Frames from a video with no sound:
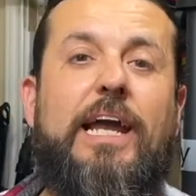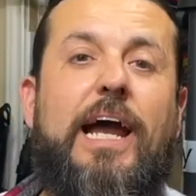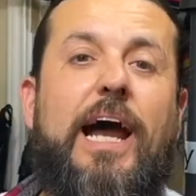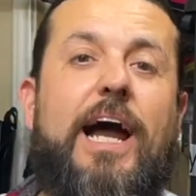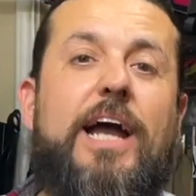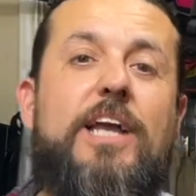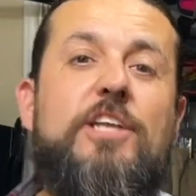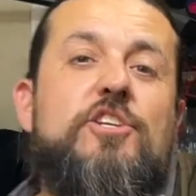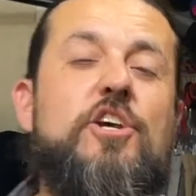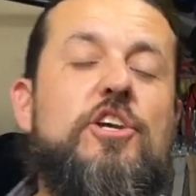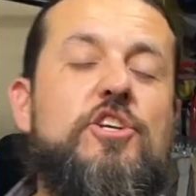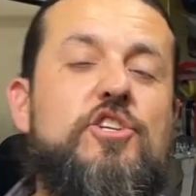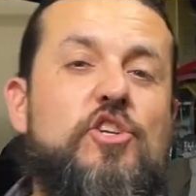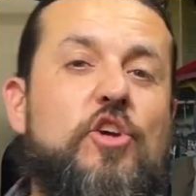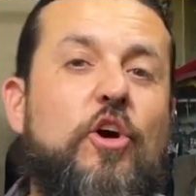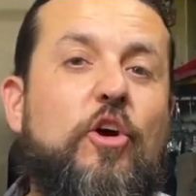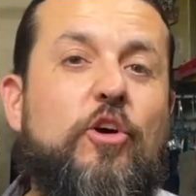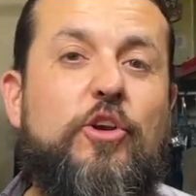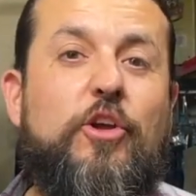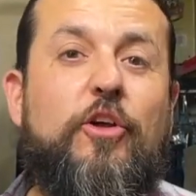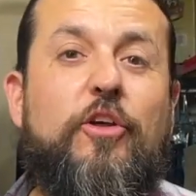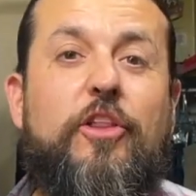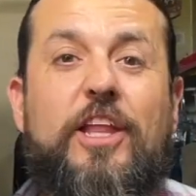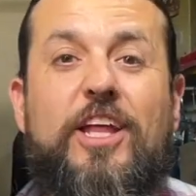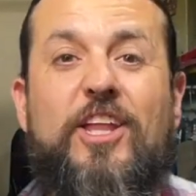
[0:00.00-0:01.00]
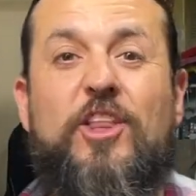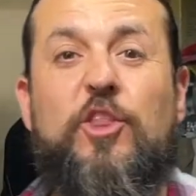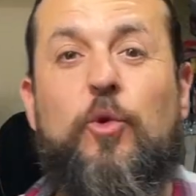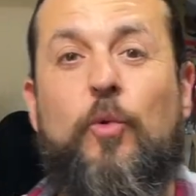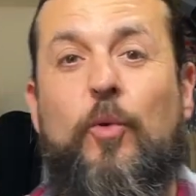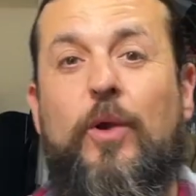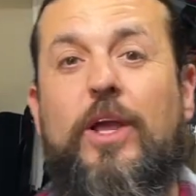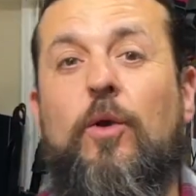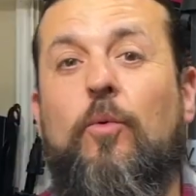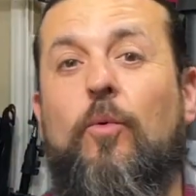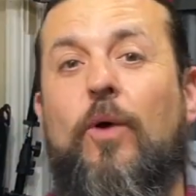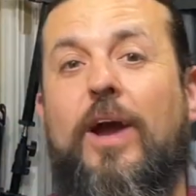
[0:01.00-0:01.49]
I just showed you the
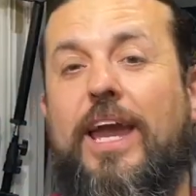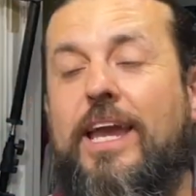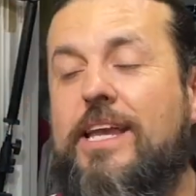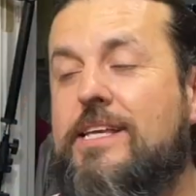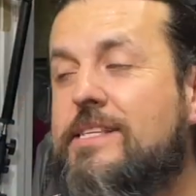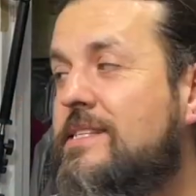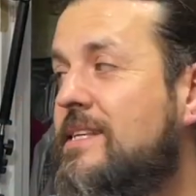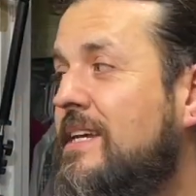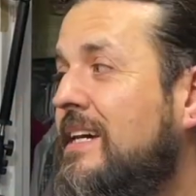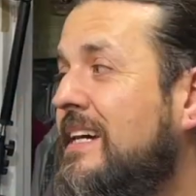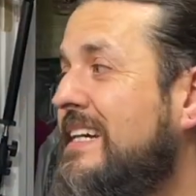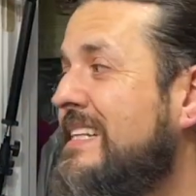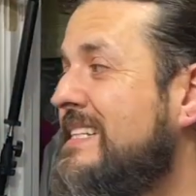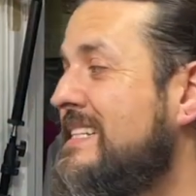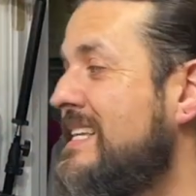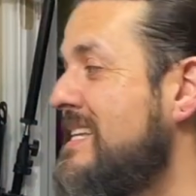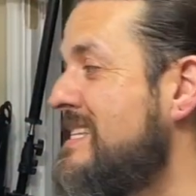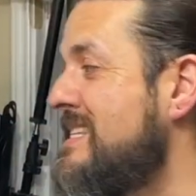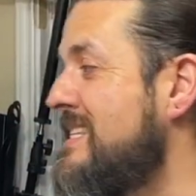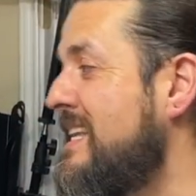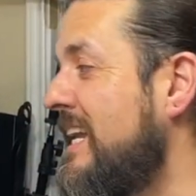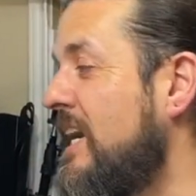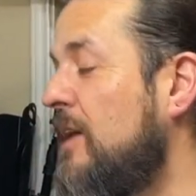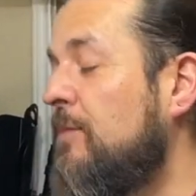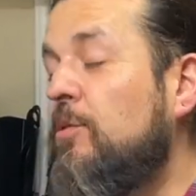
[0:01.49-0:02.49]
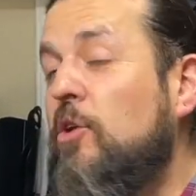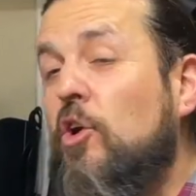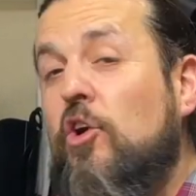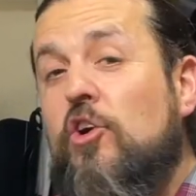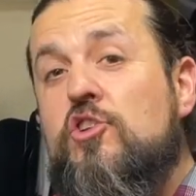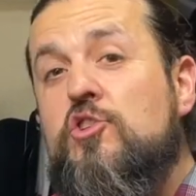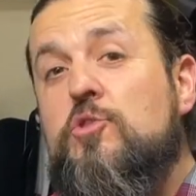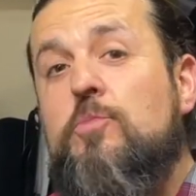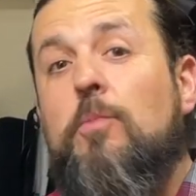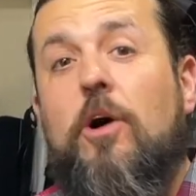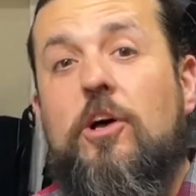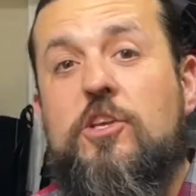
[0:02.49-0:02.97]
3 ways to set up your
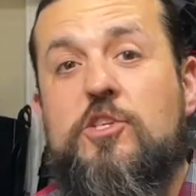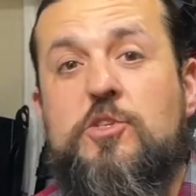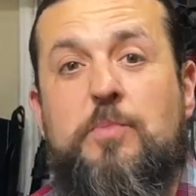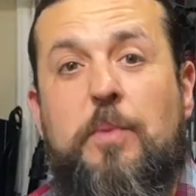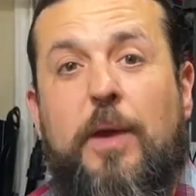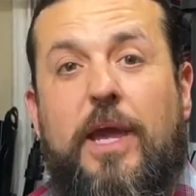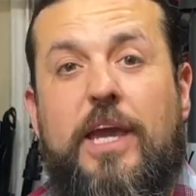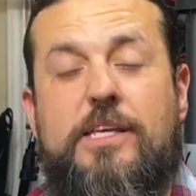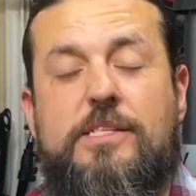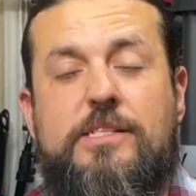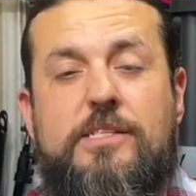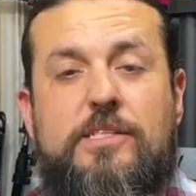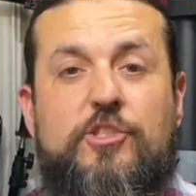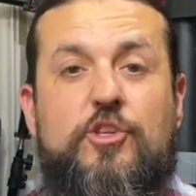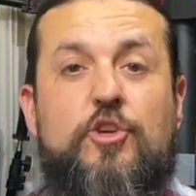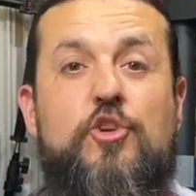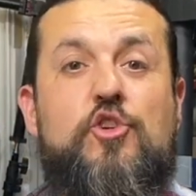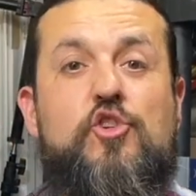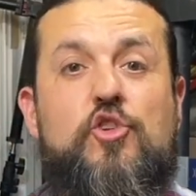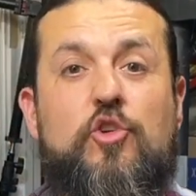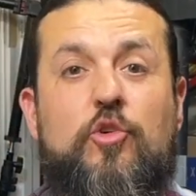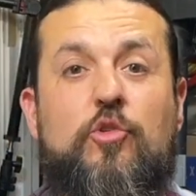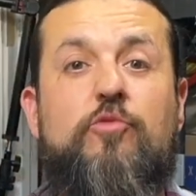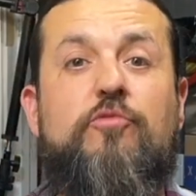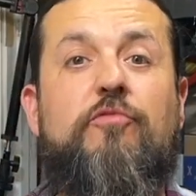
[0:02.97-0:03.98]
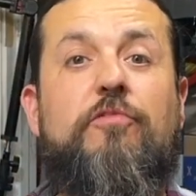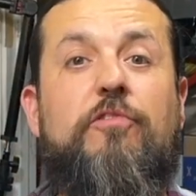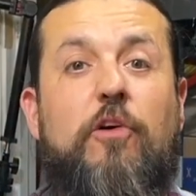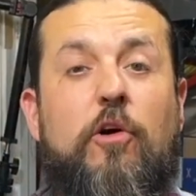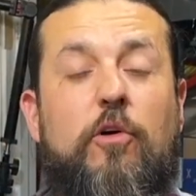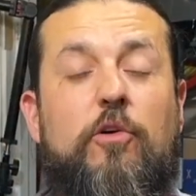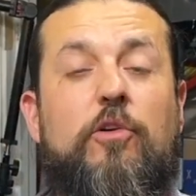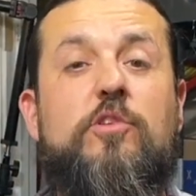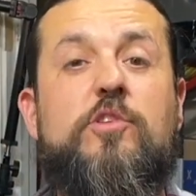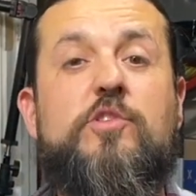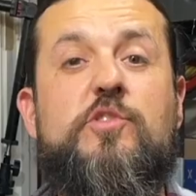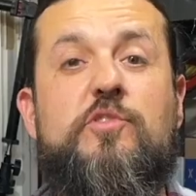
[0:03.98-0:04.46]
small space to shoot
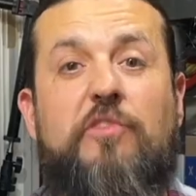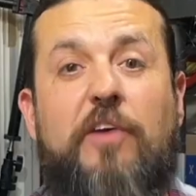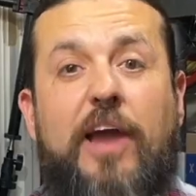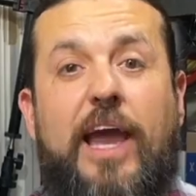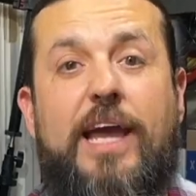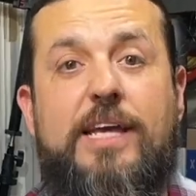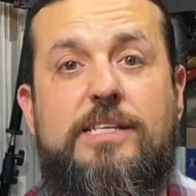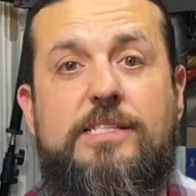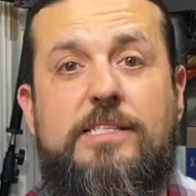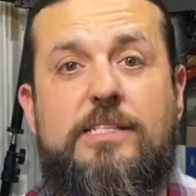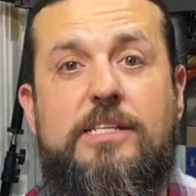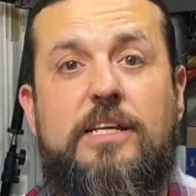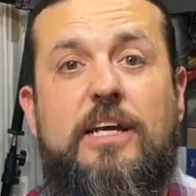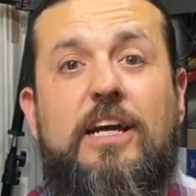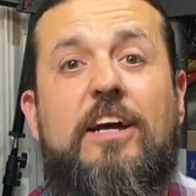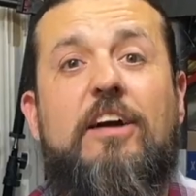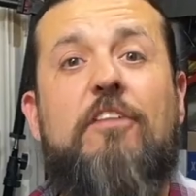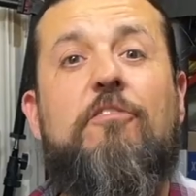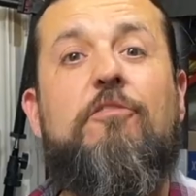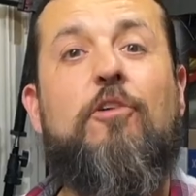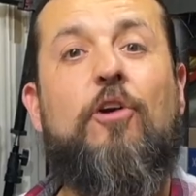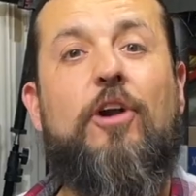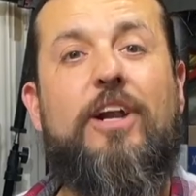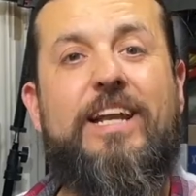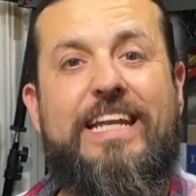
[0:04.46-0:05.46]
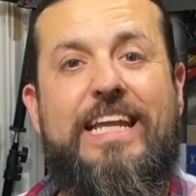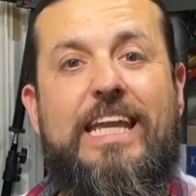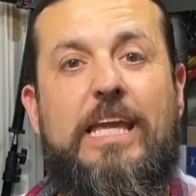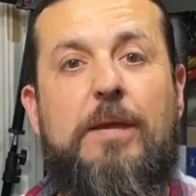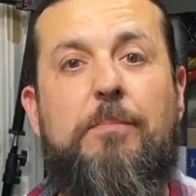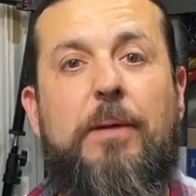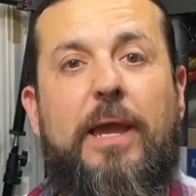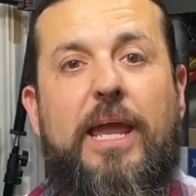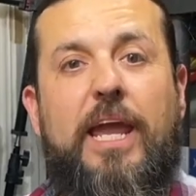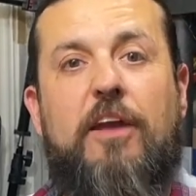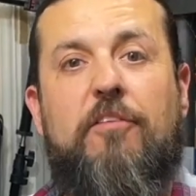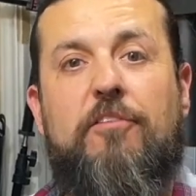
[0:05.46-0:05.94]
photos fast for an
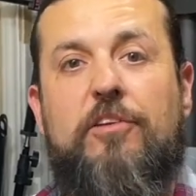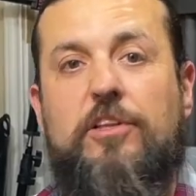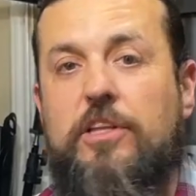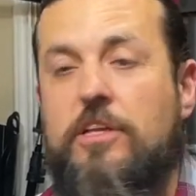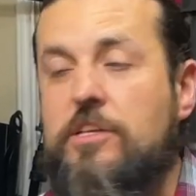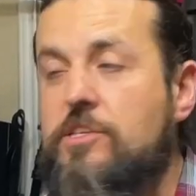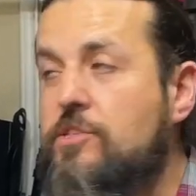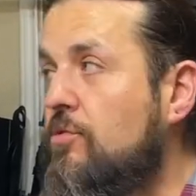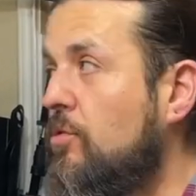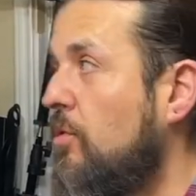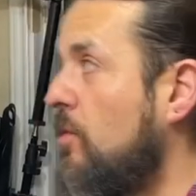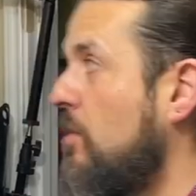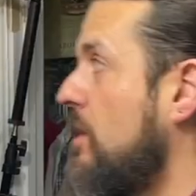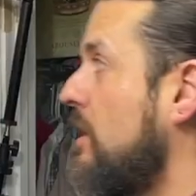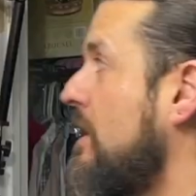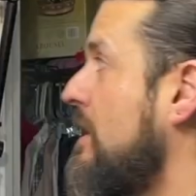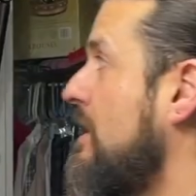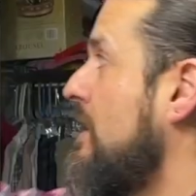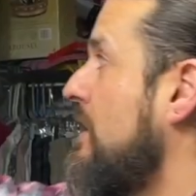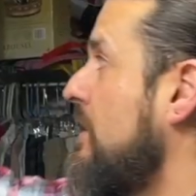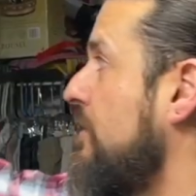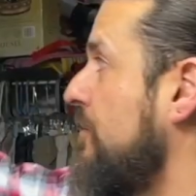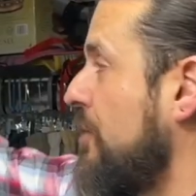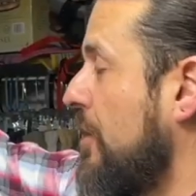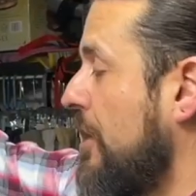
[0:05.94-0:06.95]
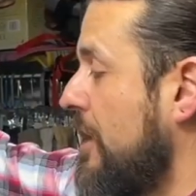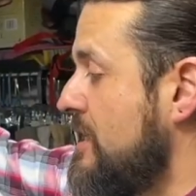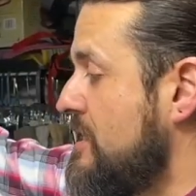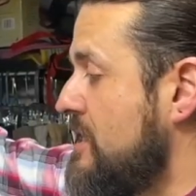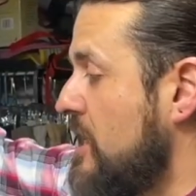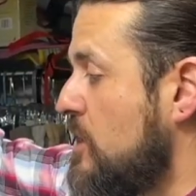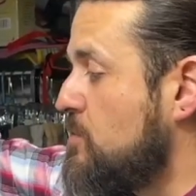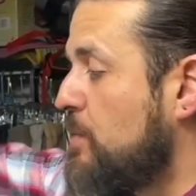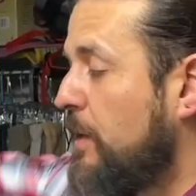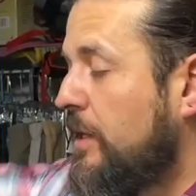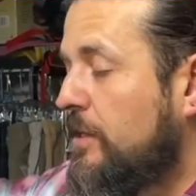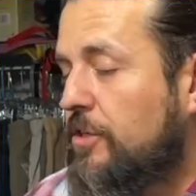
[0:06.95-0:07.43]
eBay everything store.
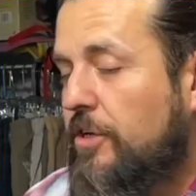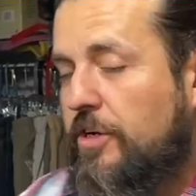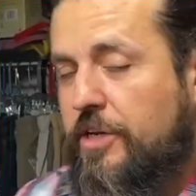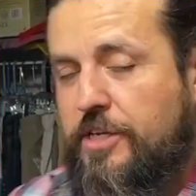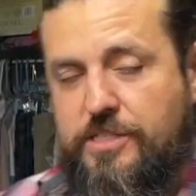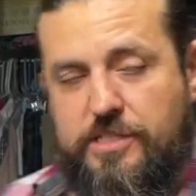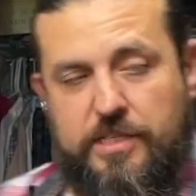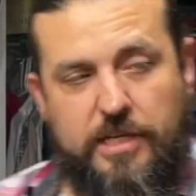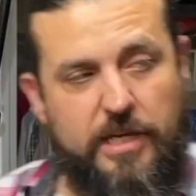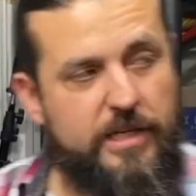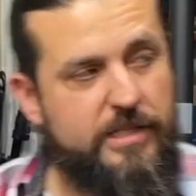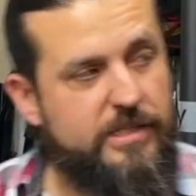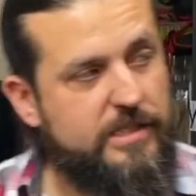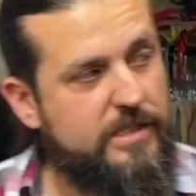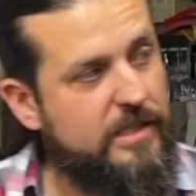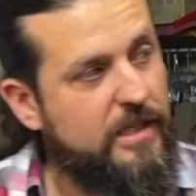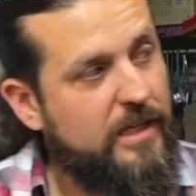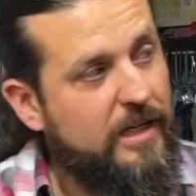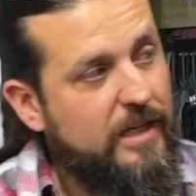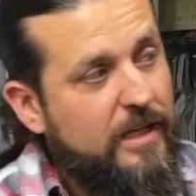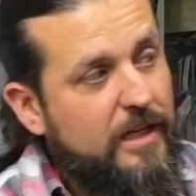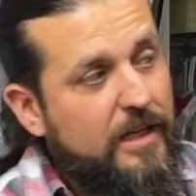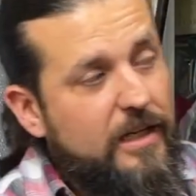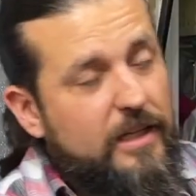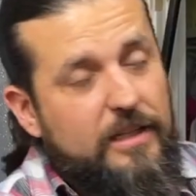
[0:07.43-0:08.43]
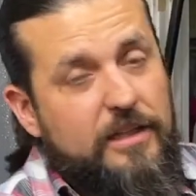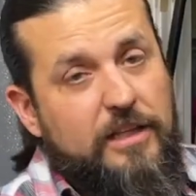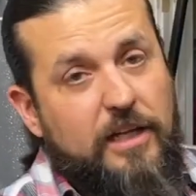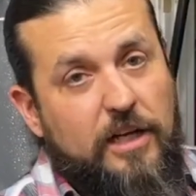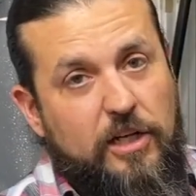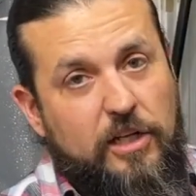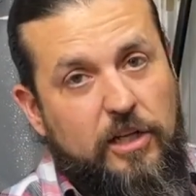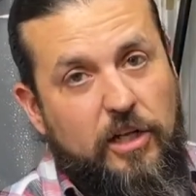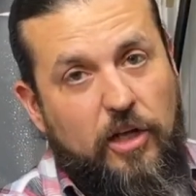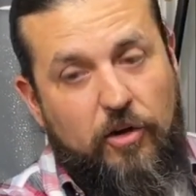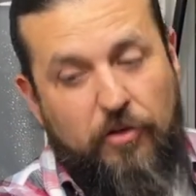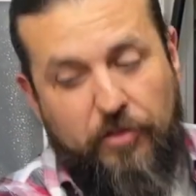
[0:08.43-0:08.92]
36 by 36, the
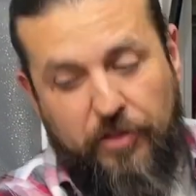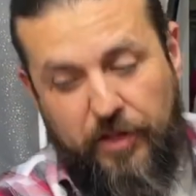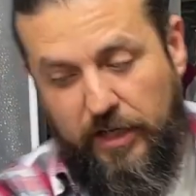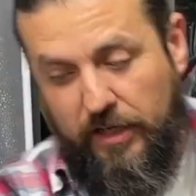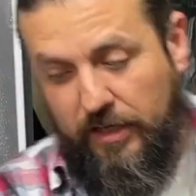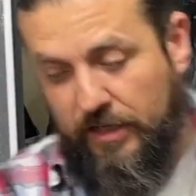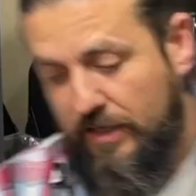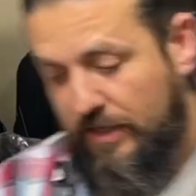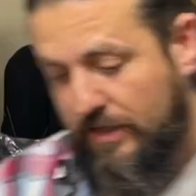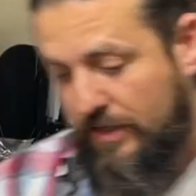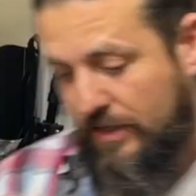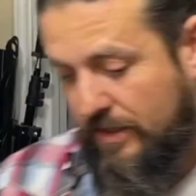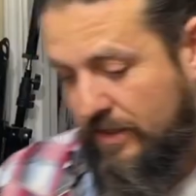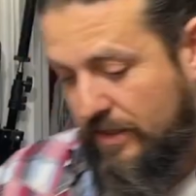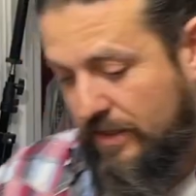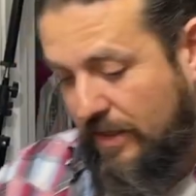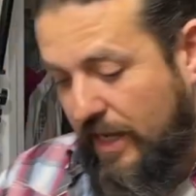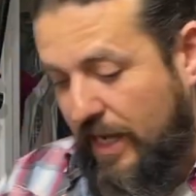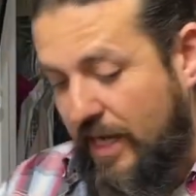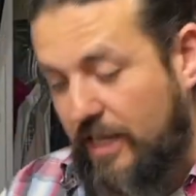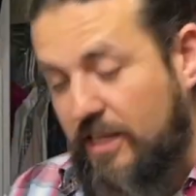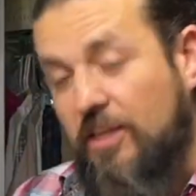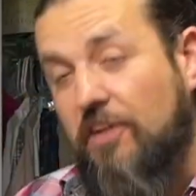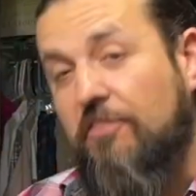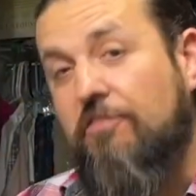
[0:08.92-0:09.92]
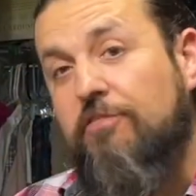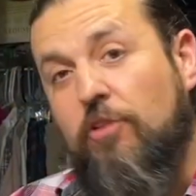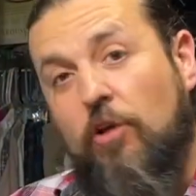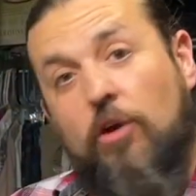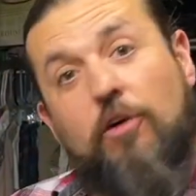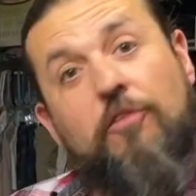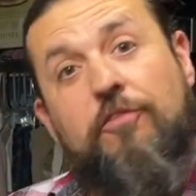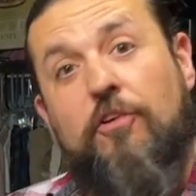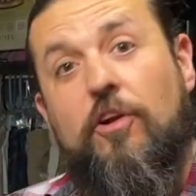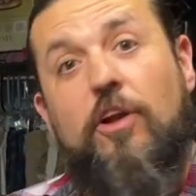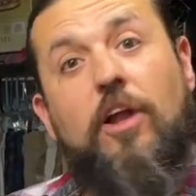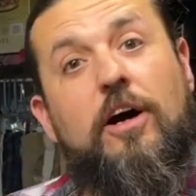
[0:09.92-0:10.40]
clothing, and the
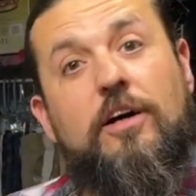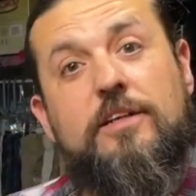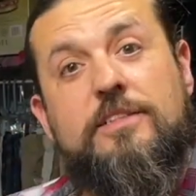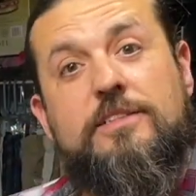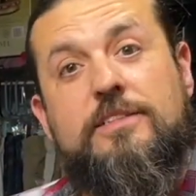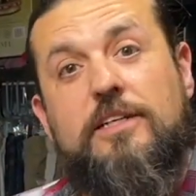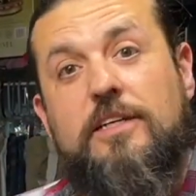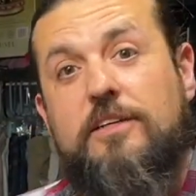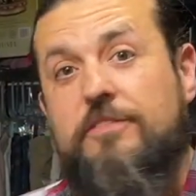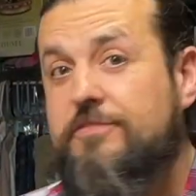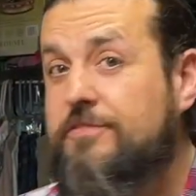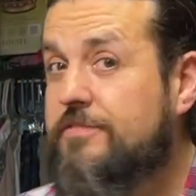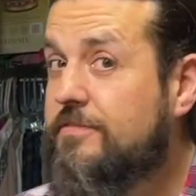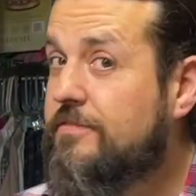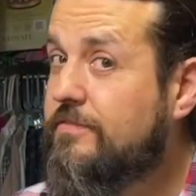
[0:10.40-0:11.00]
floor for long stuff.